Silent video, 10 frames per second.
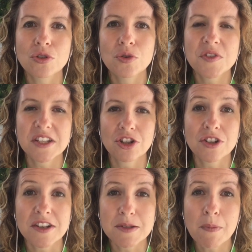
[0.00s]
your
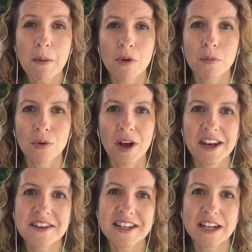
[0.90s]
session is memorable and
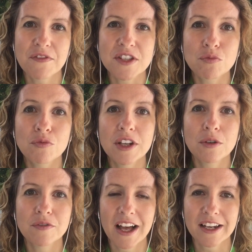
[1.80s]
it delivers real
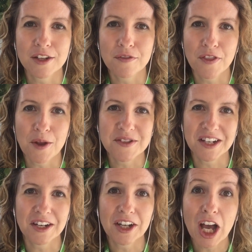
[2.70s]
value for those that
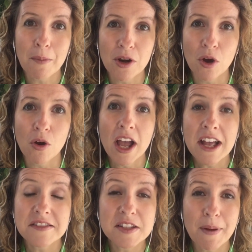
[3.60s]
are going to come along
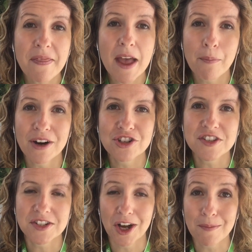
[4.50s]
and spend their precious
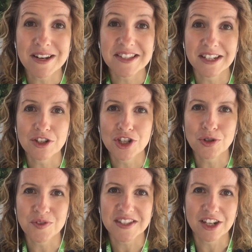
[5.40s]
time listening to
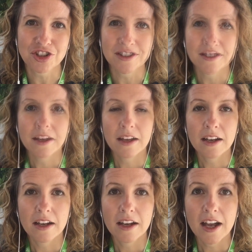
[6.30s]
your session.
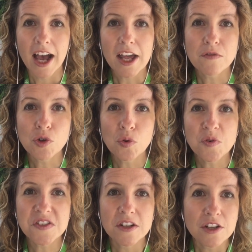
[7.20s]
And of
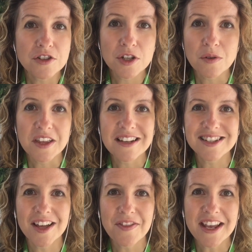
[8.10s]
course, do things
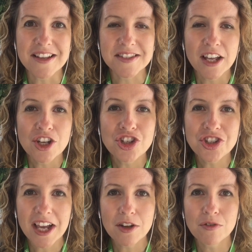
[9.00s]
like this.
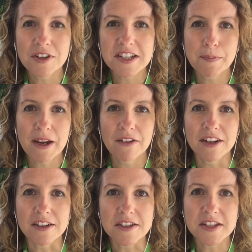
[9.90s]
Share your
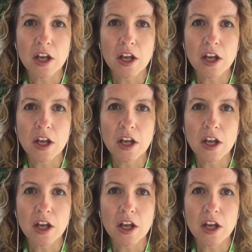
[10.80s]
experience,